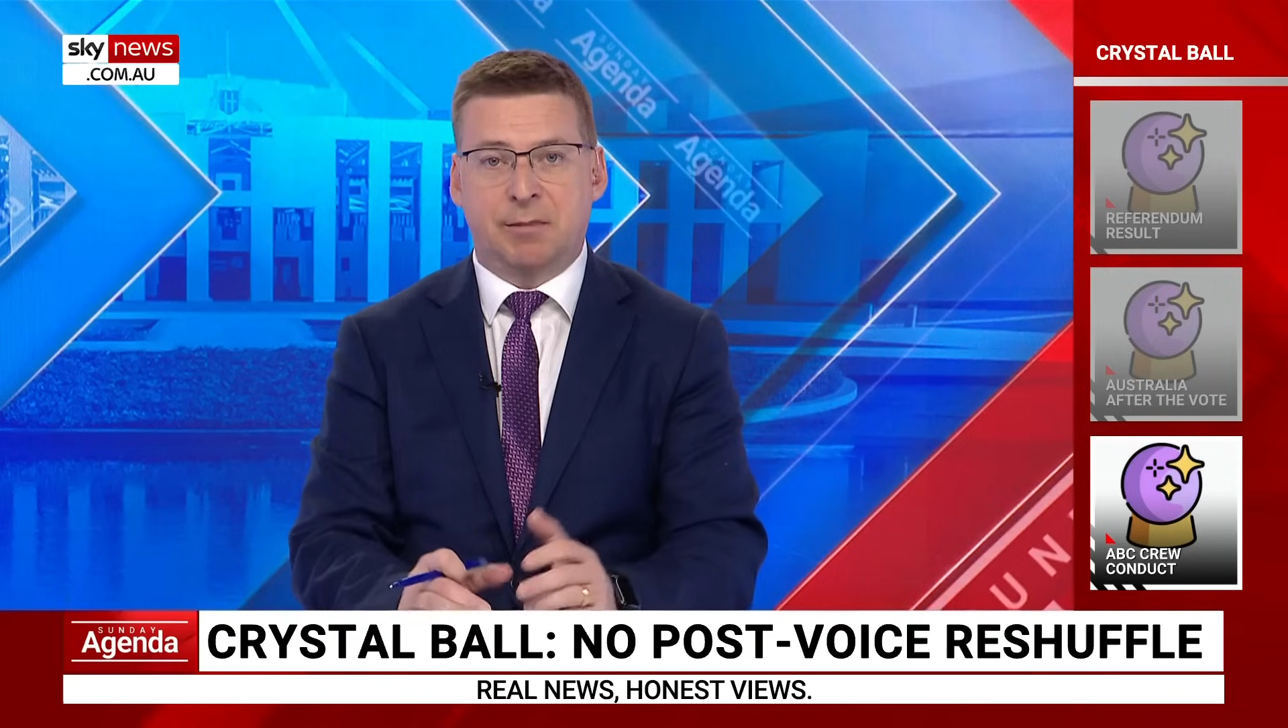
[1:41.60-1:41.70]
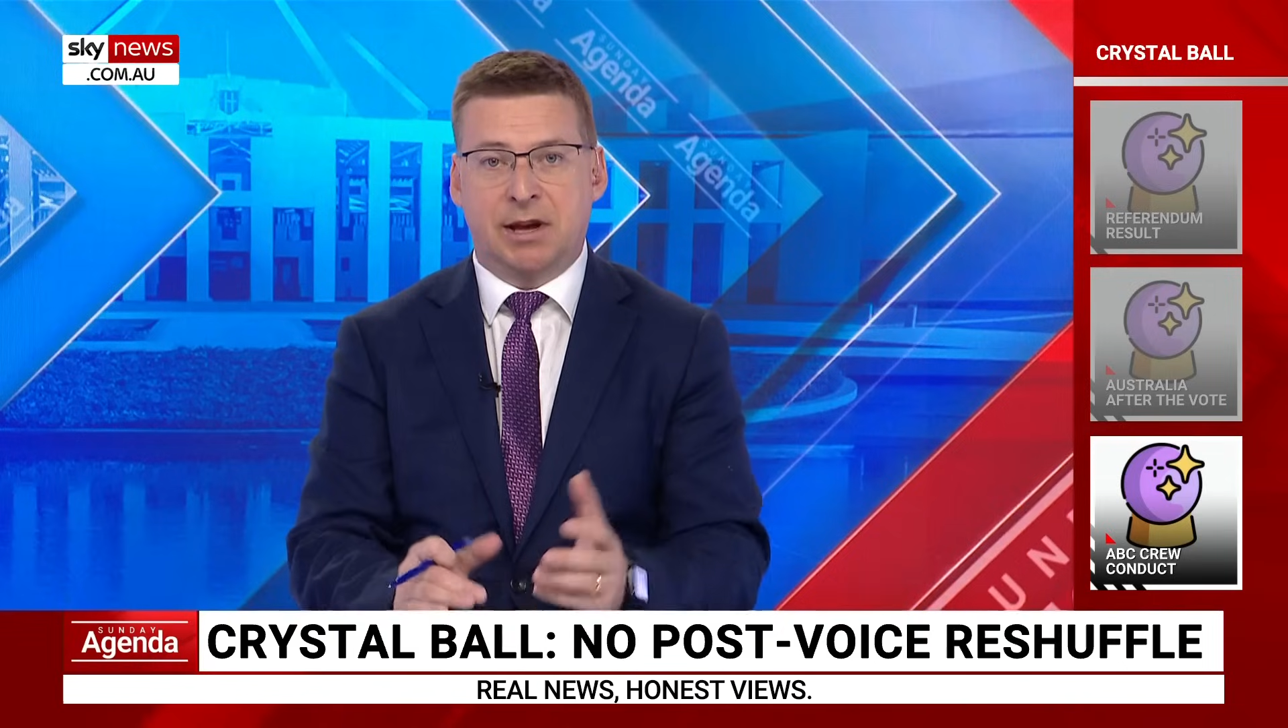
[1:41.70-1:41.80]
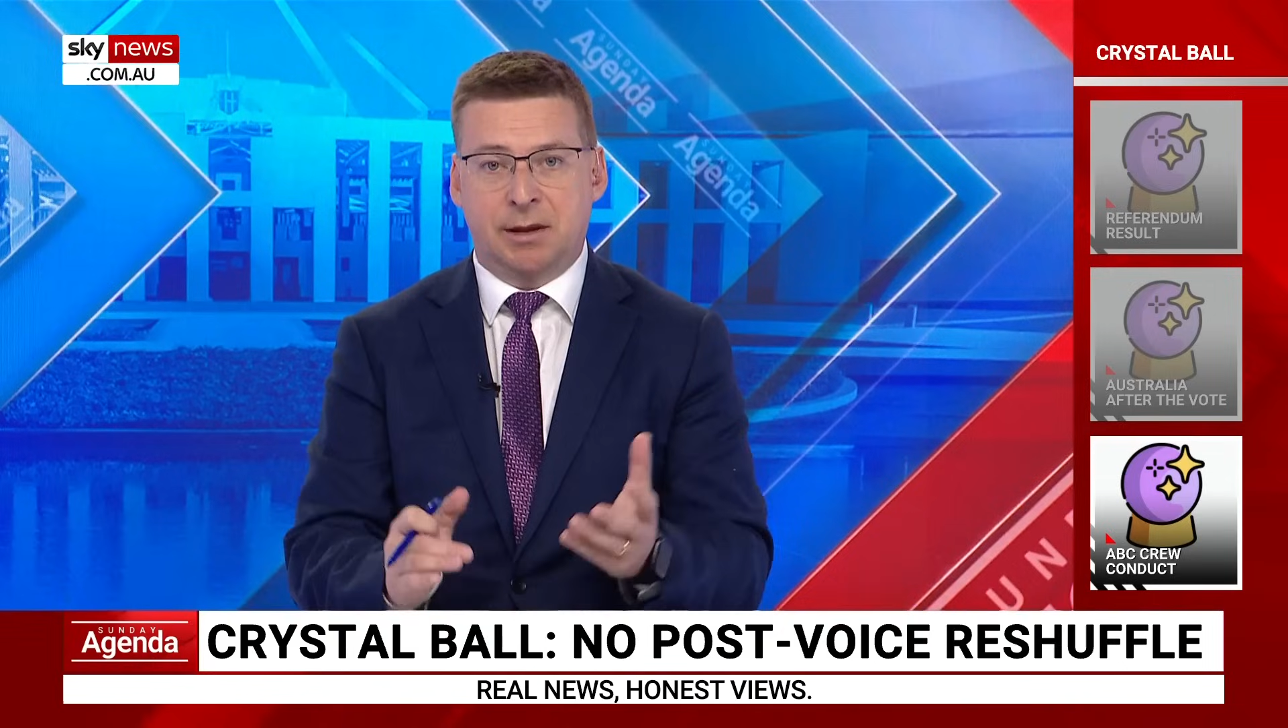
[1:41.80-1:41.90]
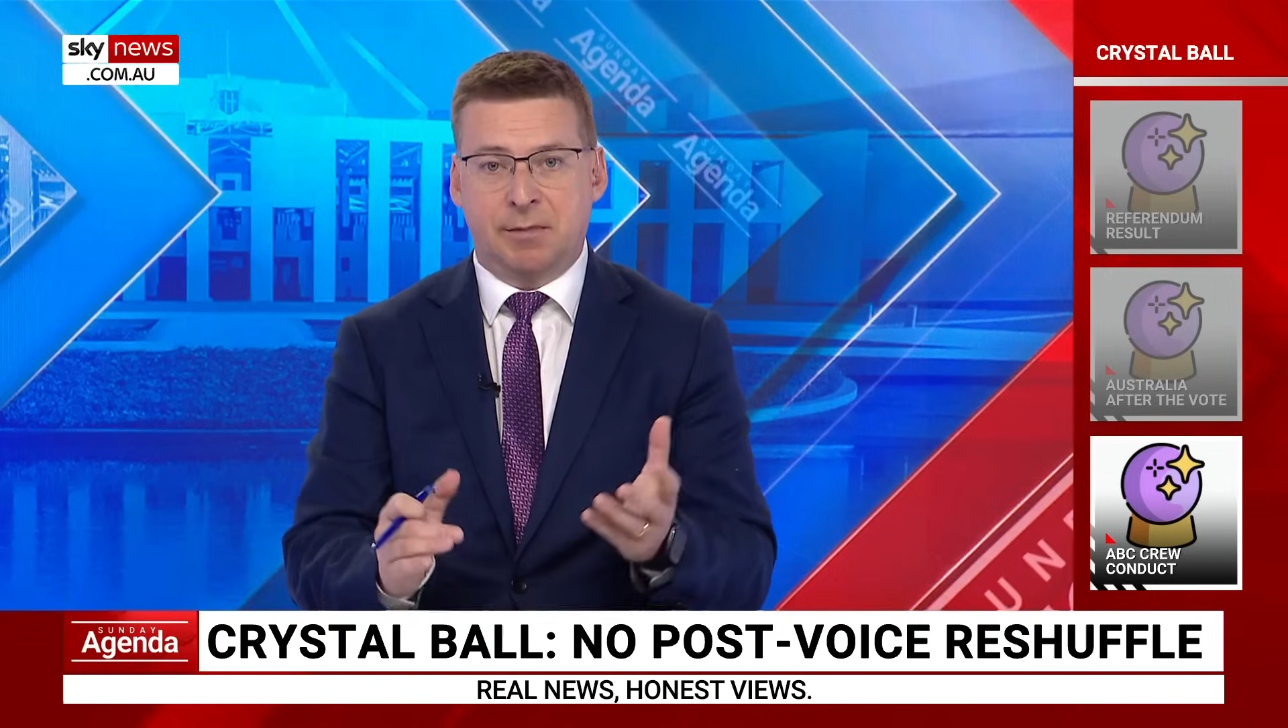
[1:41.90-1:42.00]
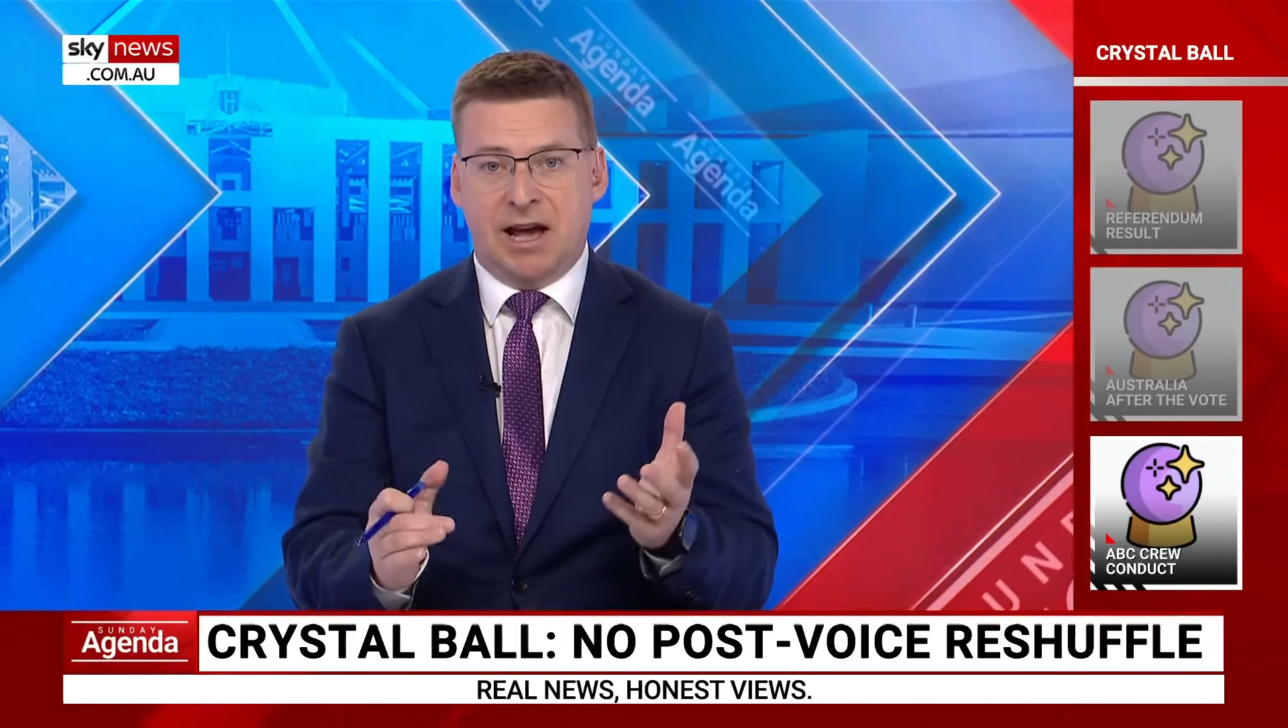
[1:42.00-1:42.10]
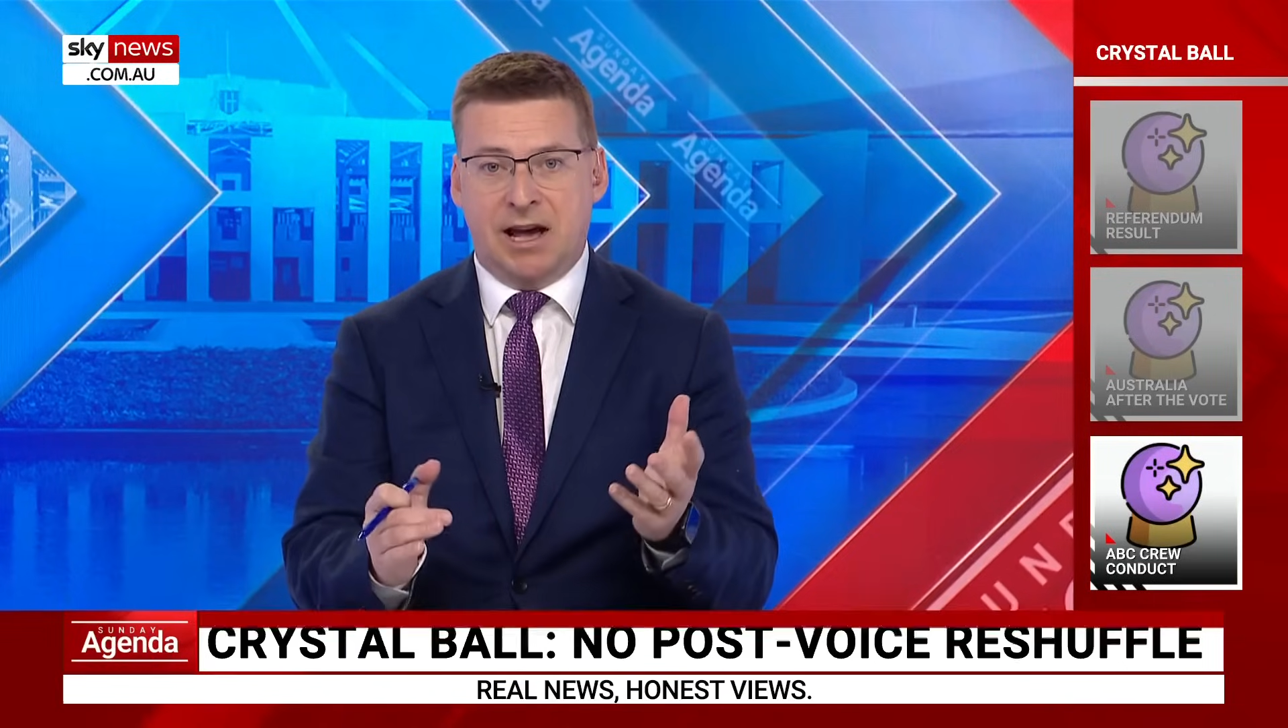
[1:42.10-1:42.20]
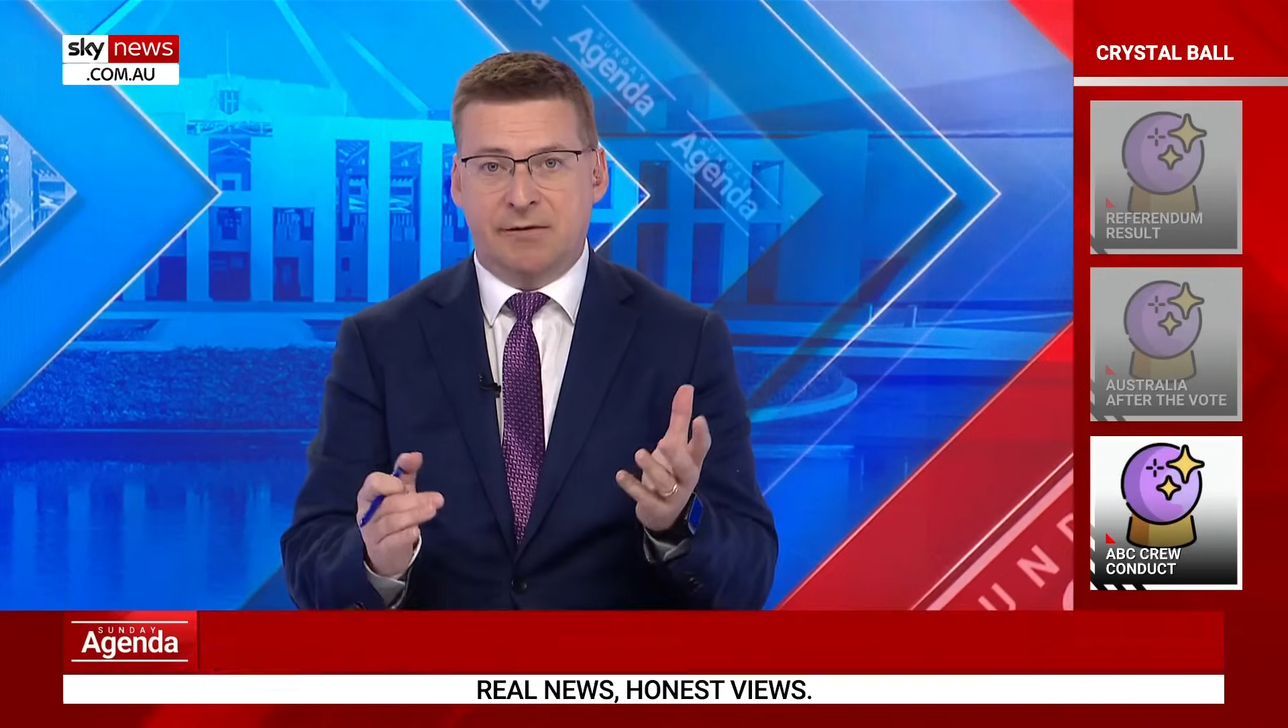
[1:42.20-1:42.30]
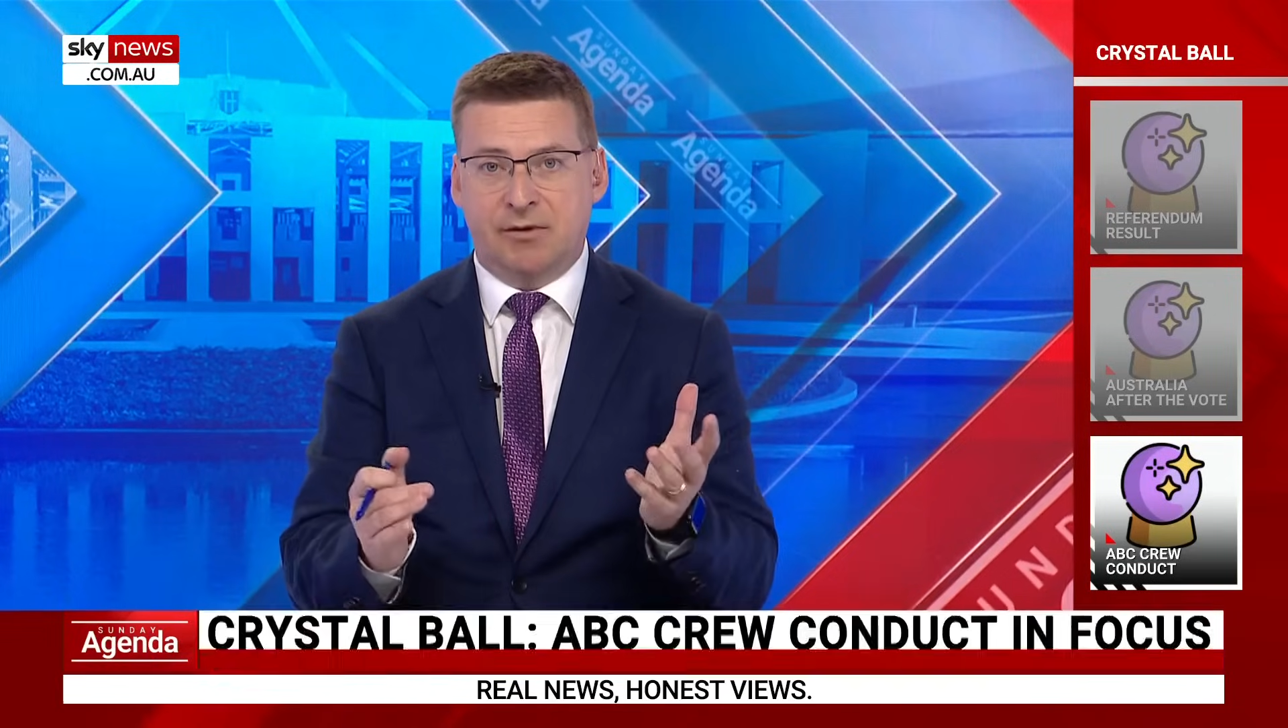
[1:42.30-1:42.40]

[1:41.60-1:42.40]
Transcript: about the behaviour